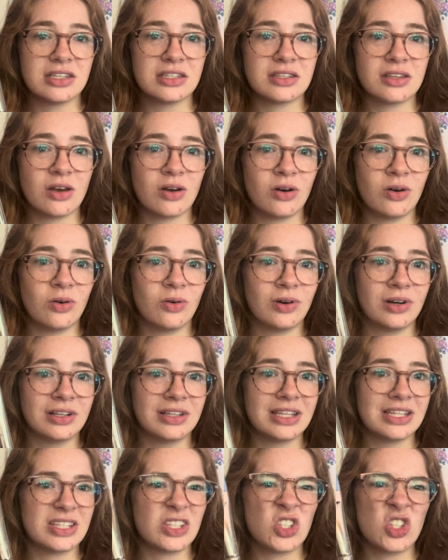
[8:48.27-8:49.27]
So
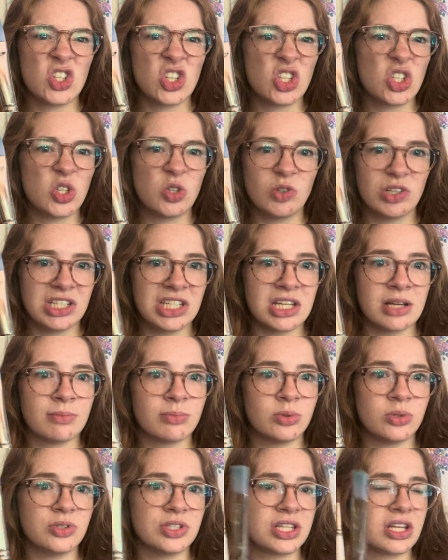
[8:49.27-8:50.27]
this is just two
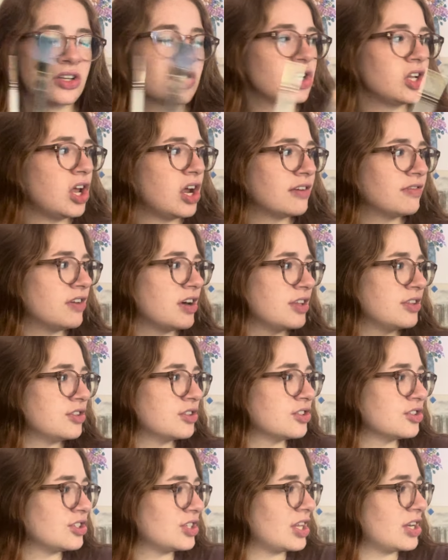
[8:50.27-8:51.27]
examples. There's a lot of
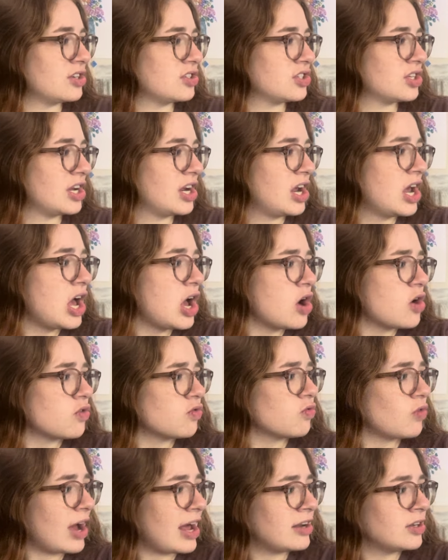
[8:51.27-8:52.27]
others. There's
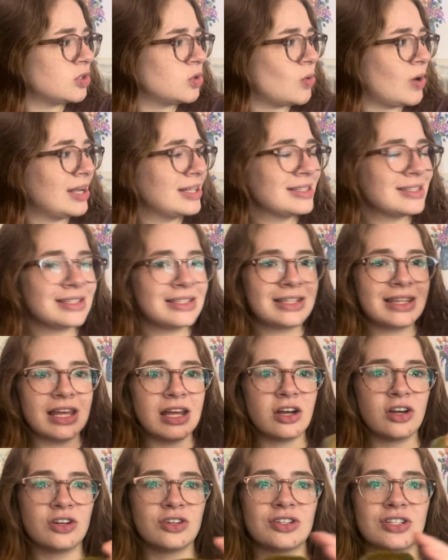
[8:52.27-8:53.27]
round ones.
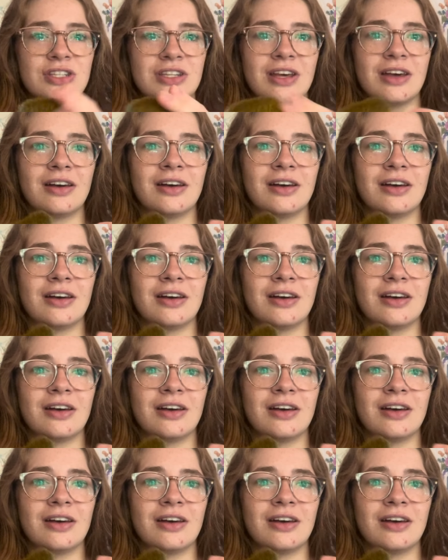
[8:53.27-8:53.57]
There's